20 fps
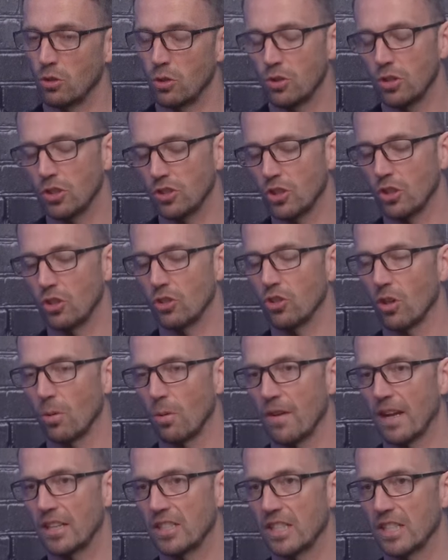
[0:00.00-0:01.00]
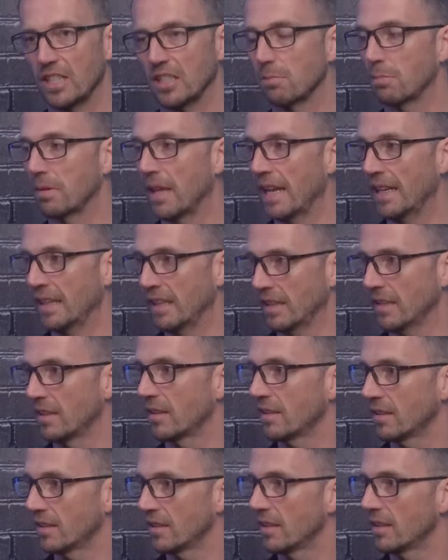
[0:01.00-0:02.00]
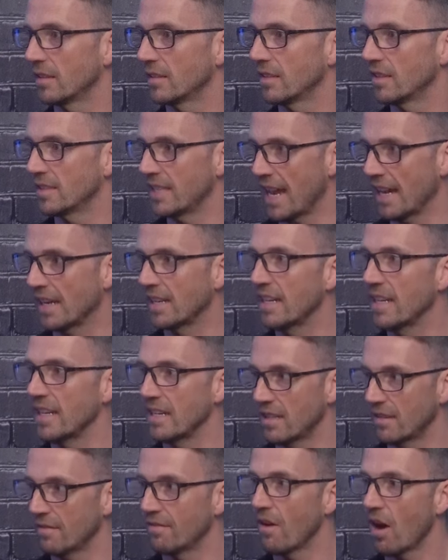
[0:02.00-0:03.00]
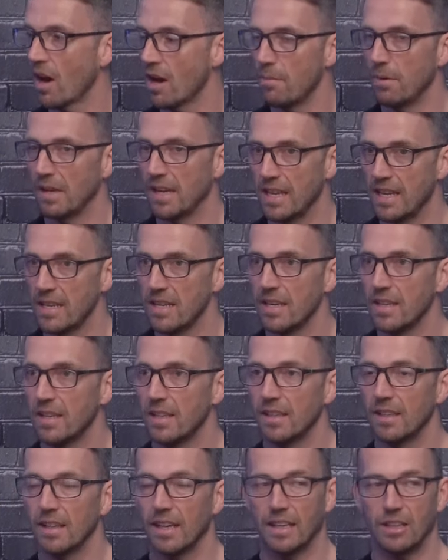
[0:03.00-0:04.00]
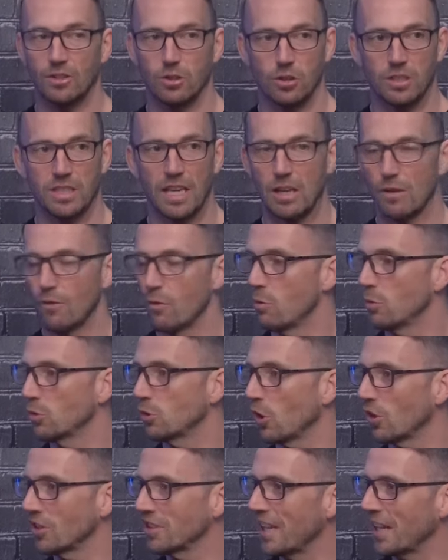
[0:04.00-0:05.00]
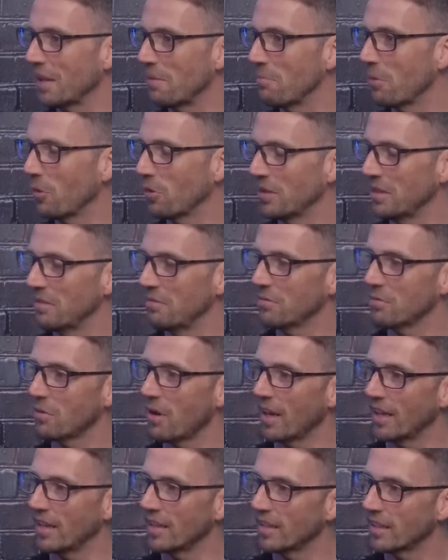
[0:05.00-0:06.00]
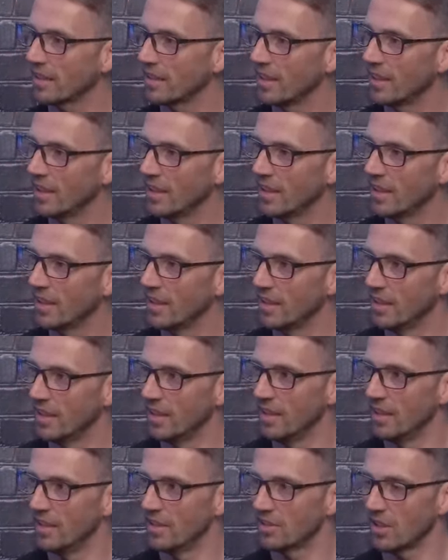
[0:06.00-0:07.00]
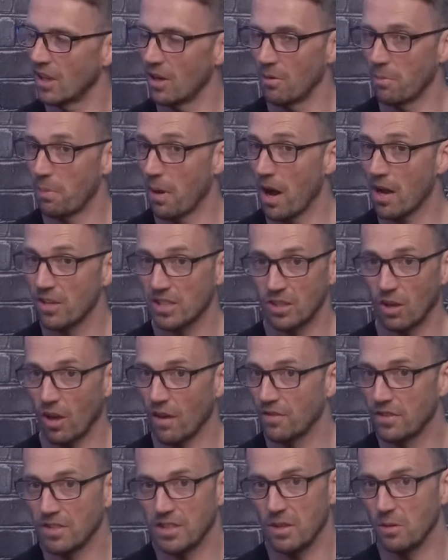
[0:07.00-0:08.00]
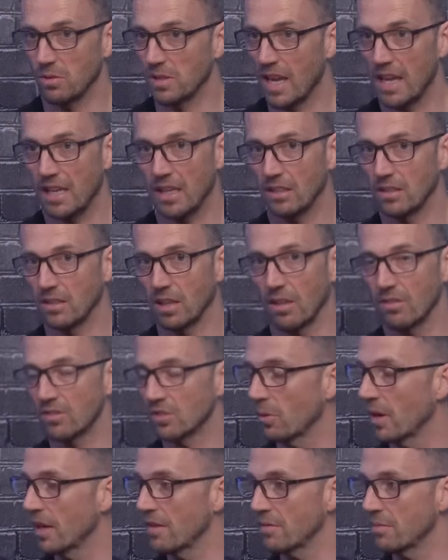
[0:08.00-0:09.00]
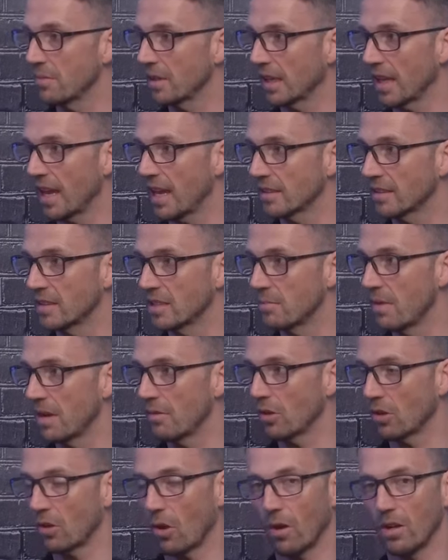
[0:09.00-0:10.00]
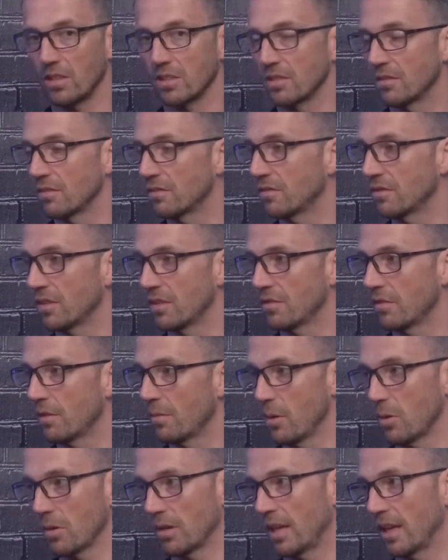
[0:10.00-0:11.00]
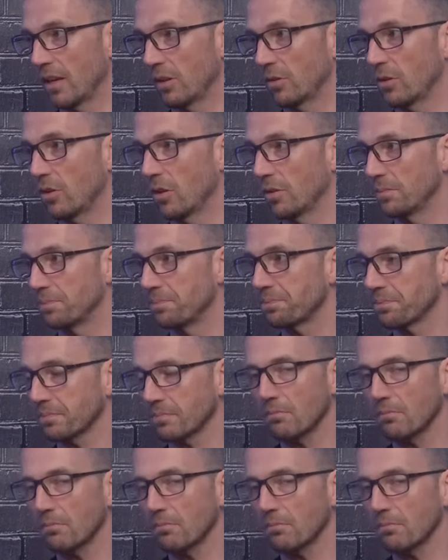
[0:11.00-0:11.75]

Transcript: you do such a good job of actually explaining the technique verbally, and as you say, you've almost got a second body in Frank. So personally, I've still taken tons away from the classes, mate, regardless of, of a broken leg or not.